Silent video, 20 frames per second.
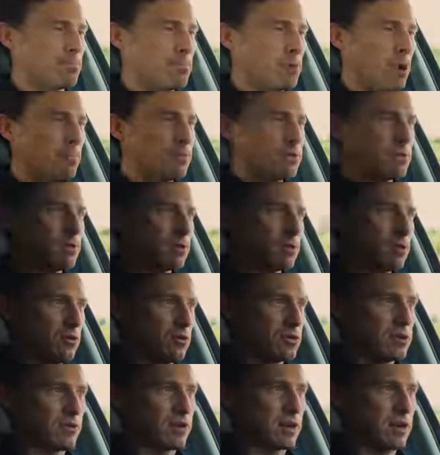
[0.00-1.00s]
props up the
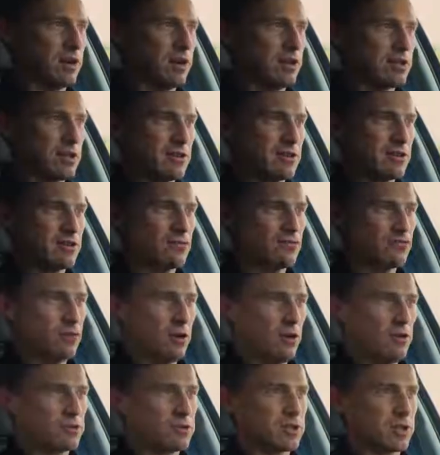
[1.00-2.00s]
corners of the car so it doesn't
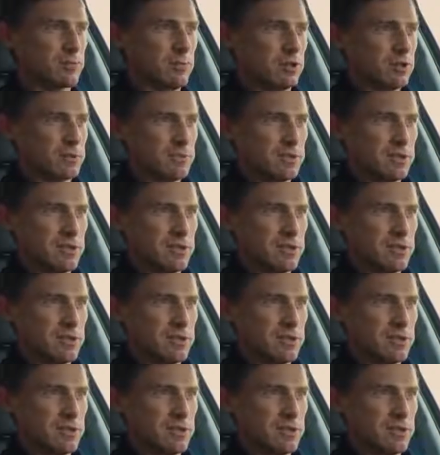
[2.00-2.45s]
roll too much. I